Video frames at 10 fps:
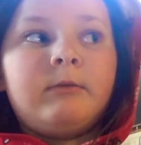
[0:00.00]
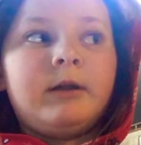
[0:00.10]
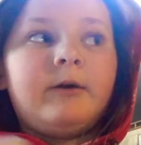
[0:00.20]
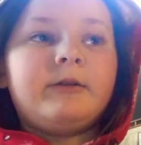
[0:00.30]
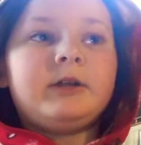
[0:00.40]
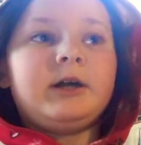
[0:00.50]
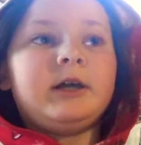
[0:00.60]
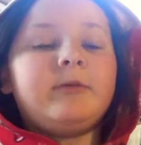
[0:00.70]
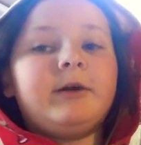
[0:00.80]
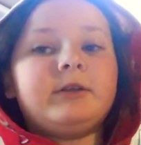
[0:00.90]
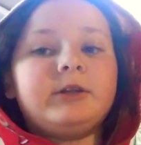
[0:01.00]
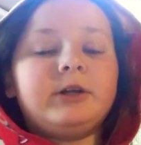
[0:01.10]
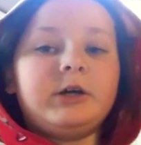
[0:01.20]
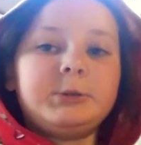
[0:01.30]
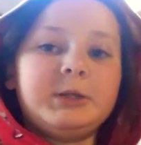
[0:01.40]
when I was talking about the
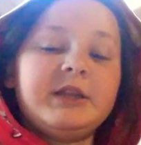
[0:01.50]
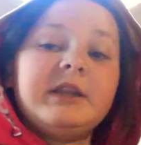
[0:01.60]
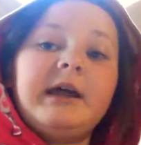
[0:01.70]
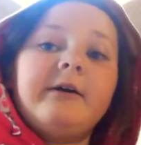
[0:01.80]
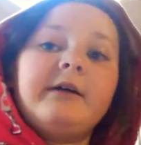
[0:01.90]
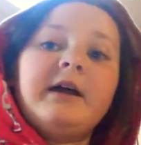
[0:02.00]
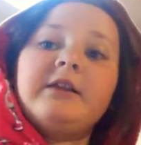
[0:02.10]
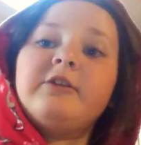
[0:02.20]
dog treats and how it has